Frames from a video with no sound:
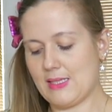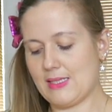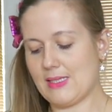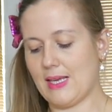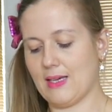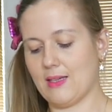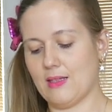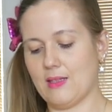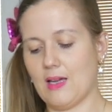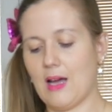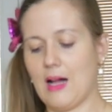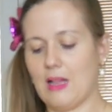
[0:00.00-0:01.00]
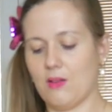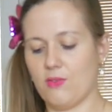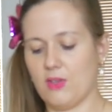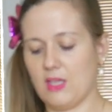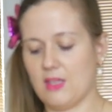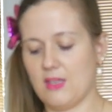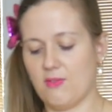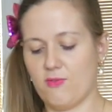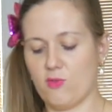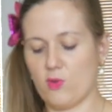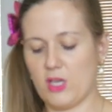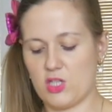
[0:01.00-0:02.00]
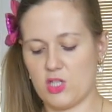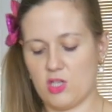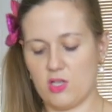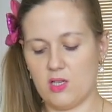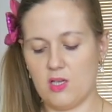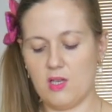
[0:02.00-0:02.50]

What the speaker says: second half in the fridge.